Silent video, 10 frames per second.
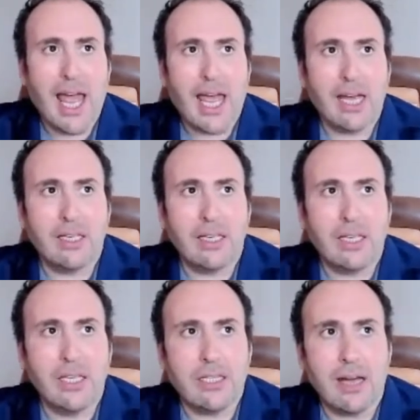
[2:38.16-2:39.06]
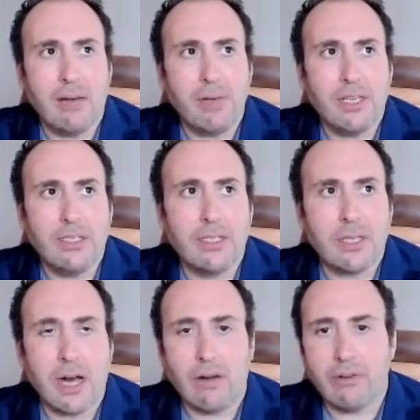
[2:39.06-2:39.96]
and these companies
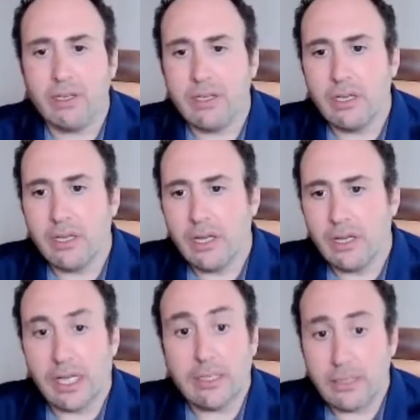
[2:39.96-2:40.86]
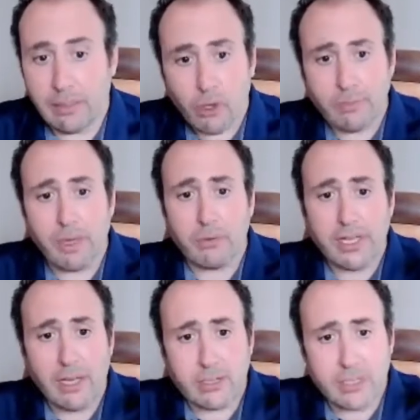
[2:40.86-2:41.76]
discovered like I'm talking about
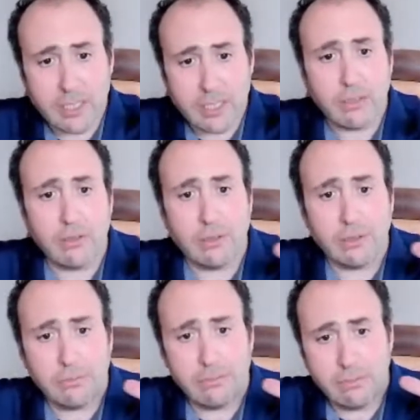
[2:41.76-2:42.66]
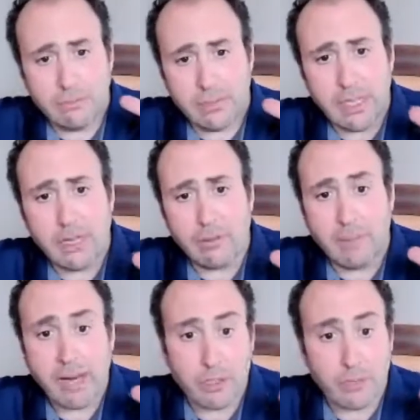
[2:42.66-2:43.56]
right now, Cisco, Dell
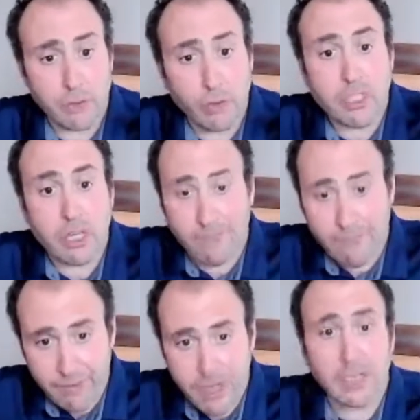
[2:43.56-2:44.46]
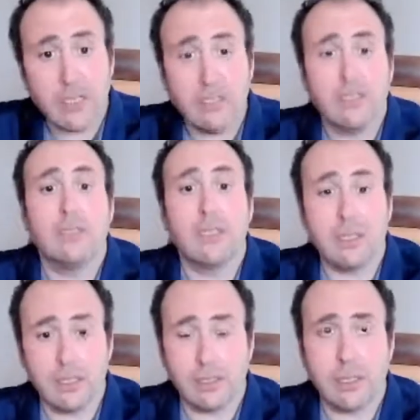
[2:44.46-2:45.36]
Microsoft, those are very good,
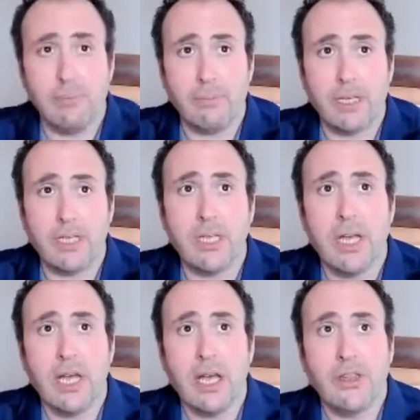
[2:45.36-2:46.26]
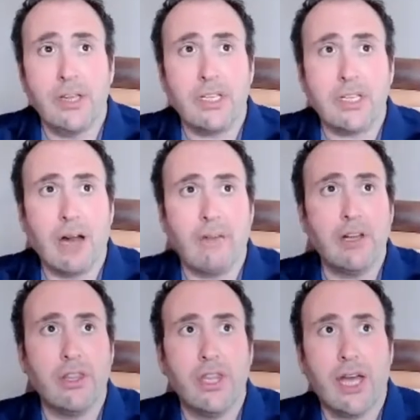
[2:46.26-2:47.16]
solid companies. They
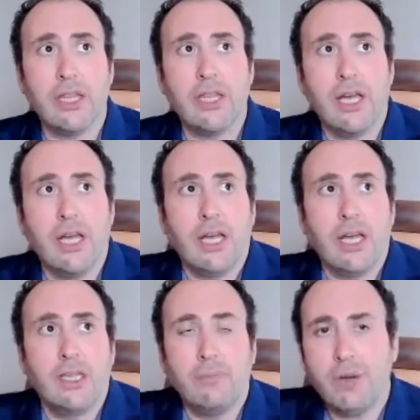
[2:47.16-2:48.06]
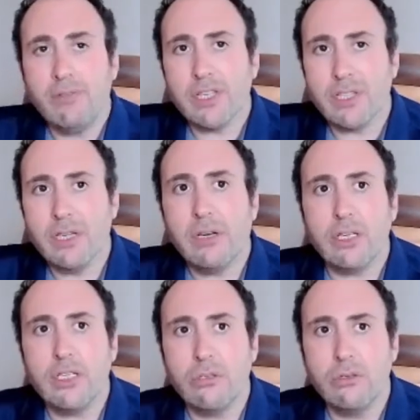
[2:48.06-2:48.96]
discovered that the previous year or
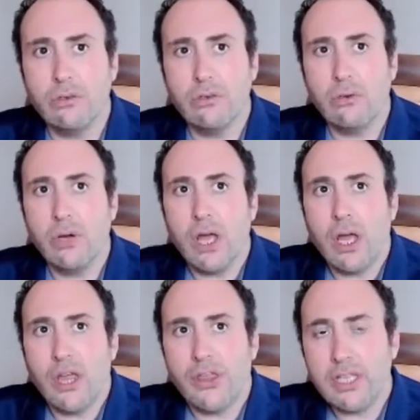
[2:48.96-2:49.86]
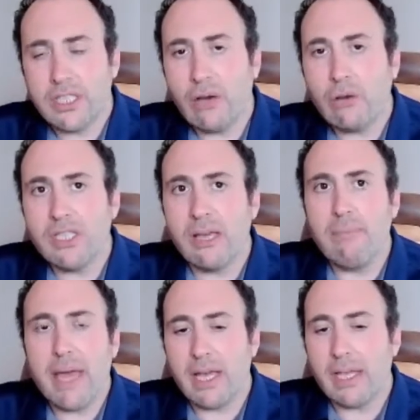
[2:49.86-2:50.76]
two, the sales they
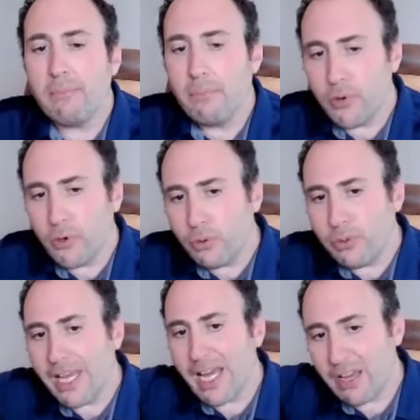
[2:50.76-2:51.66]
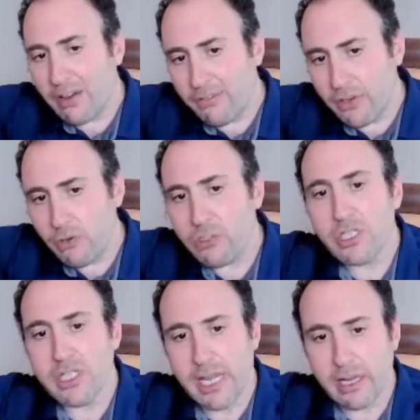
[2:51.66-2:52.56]
made pulled future
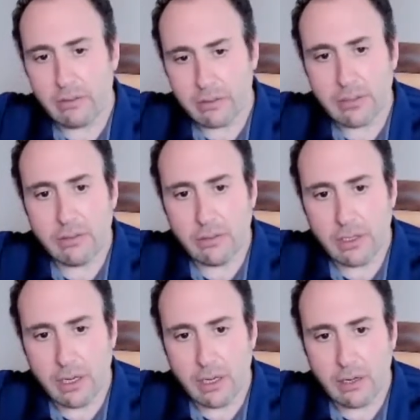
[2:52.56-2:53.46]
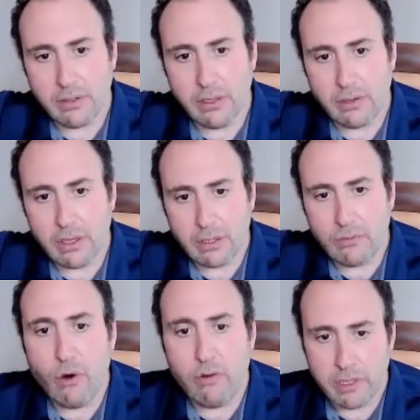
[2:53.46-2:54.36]
sales, uh, you know,
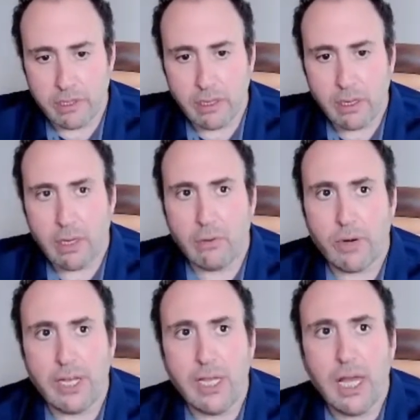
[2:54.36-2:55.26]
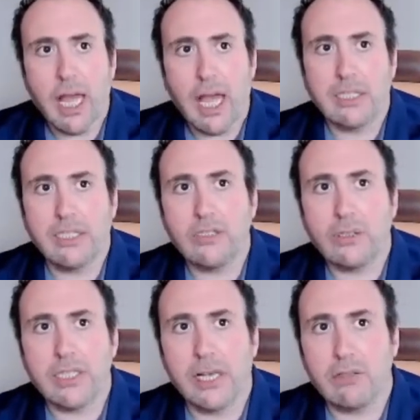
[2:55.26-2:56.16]
forward, right?
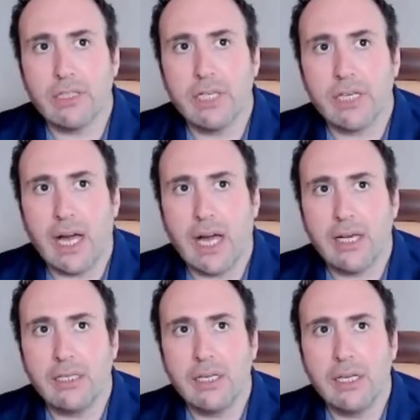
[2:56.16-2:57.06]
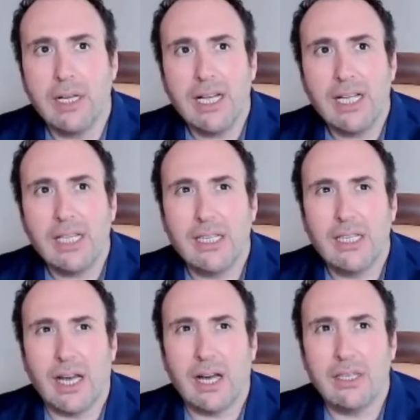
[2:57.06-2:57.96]
Cisco sales declined,
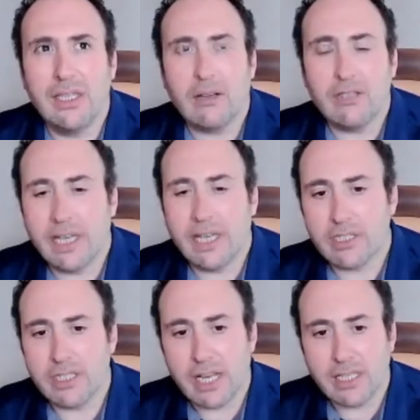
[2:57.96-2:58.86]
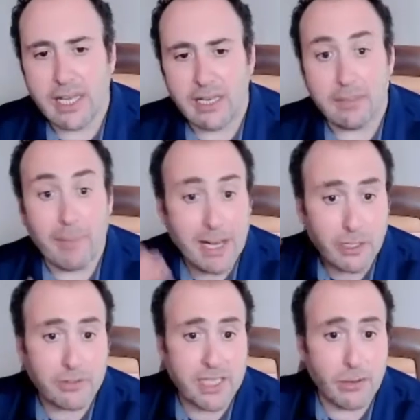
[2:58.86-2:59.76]
uh, Dell sales stagnated,
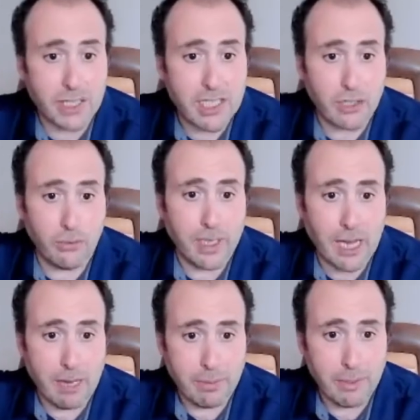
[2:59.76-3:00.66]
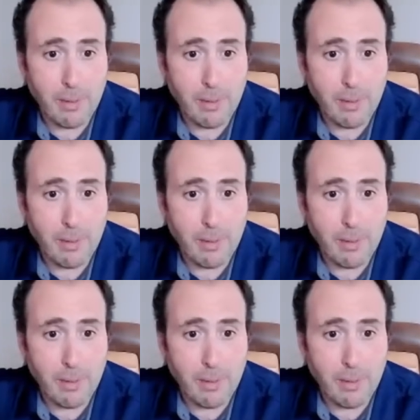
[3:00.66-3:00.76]
Microsoft sales actually went up.